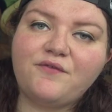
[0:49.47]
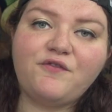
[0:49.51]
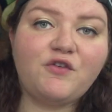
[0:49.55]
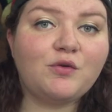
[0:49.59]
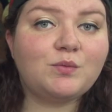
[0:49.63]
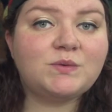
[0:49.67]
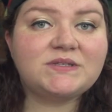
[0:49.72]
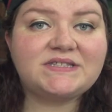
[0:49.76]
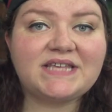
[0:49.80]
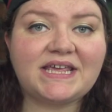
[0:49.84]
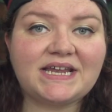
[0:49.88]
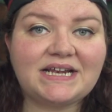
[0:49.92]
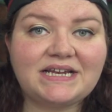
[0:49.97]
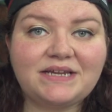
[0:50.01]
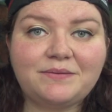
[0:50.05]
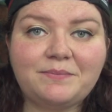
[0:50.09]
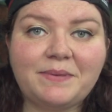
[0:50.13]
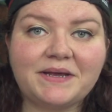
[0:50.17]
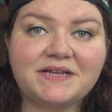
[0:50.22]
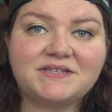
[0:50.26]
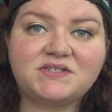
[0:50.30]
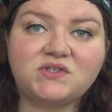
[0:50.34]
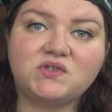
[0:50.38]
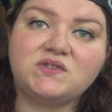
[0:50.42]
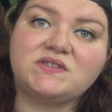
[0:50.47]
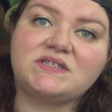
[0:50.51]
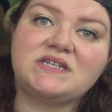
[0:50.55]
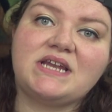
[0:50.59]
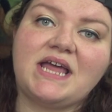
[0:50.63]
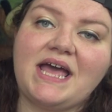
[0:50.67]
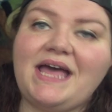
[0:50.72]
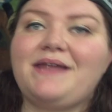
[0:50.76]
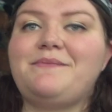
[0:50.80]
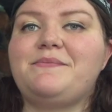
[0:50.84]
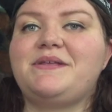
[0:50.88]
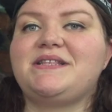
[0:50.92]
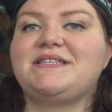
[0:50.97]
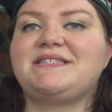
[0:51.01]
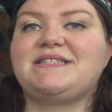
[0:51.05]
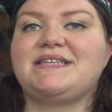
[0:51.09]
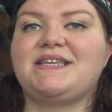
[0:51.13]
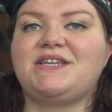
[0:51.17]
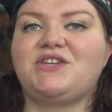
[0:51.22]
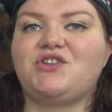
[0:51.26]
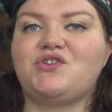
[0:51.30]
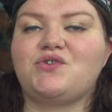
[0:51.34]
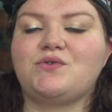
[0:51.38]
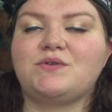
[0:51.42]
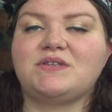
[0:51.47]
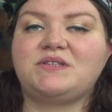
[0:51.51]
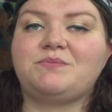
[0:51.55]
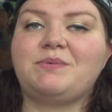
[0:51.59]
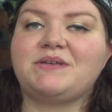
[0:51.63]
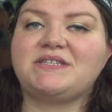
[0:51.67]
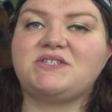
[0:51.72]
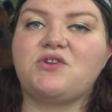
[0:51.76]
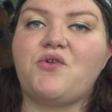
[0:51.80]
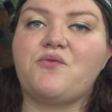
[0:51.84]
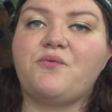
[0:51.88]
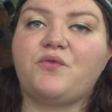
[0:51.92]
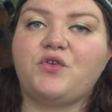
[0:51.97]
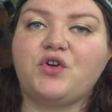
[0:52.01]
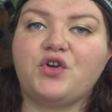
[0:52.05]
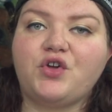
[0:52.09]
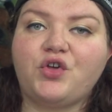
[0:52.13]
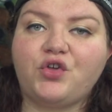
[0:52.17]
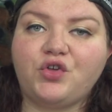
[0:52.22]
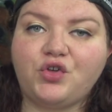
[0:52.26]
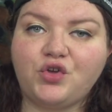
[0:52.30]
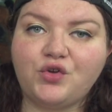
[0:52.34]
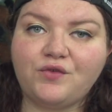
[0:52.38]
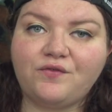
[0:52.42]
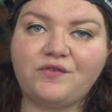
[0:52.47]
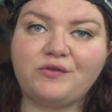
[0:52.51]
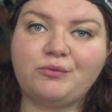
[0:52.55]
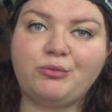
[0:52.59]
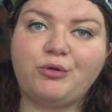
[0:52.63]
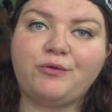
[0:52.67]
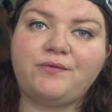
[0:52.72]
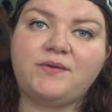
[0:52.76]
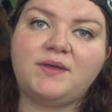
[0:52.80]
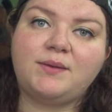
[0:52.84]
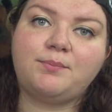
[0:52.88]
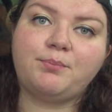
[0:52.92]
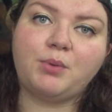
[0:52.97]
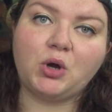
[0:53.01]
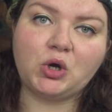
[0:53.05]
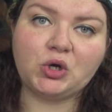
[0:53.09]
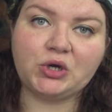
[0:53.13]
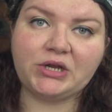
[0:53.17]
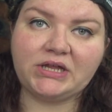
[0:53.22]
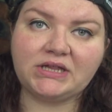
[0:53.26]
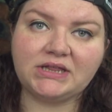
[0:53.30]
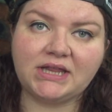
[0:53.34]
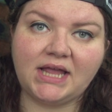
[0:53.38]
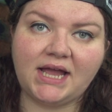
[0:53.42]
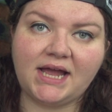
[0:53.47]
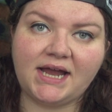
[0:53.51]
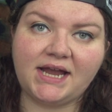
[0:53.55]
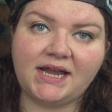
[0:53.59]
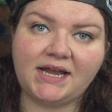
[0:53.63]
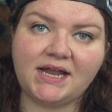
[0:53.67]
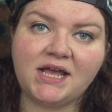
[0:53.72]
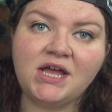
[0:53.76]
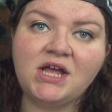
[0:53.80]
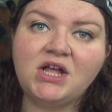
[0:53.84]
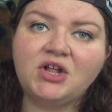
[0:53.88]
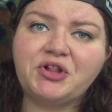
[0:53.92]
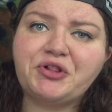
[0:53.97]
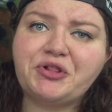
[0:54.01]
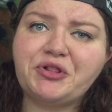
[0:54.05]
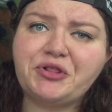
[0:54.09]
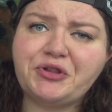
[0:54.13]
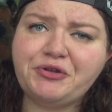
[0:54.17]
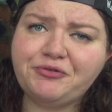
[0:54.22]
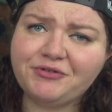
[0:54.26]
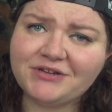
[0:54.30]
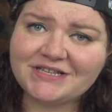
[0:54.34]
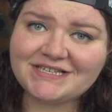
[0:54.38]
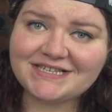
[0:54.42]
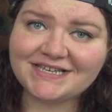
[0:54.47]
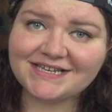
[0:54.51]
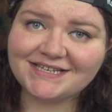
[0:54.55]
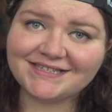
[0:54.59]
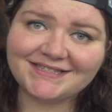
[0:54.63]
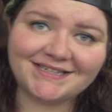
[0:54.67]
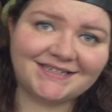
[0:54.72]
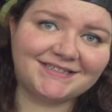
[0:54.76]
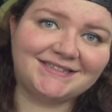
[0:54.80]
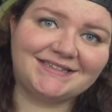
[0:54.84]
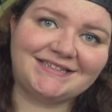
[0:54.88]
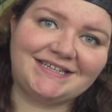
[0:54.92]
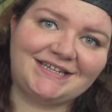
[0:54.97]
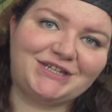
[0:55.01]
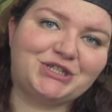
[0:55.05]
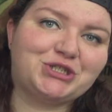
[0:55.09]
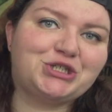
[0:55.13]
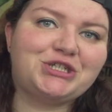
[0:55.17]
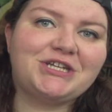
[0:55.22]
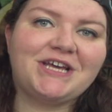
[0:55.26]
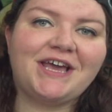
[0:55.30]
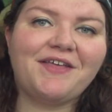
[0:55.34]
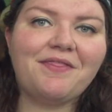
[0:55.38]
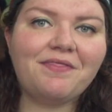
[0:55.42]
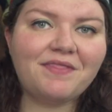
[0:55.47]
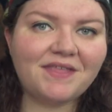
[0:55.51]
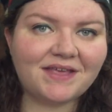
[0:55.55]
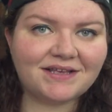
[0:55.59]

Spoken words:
film was edited by Susan Edmunson, who is best known for A Goofy Movie, Party Line, Lunatics Unleashed, and